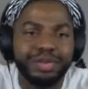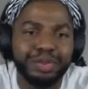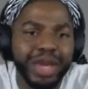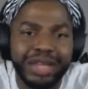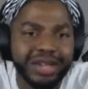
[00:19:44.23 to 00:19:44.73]

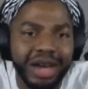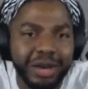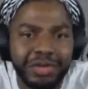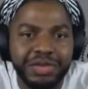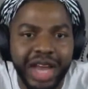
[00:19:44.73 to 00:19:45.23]
men
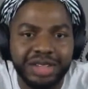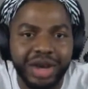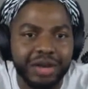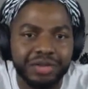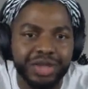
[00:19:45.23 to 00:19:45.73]
of
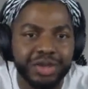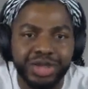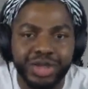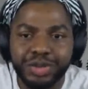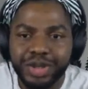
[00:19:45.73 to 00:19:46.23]

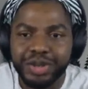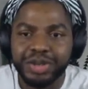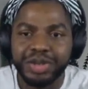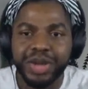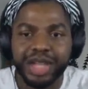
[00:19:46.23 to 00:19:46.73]
YouTube
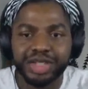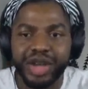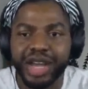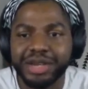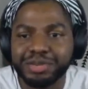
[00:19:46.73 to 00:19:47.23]
who do
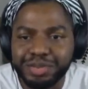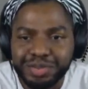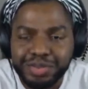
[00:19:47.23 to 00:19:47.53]
natural hair.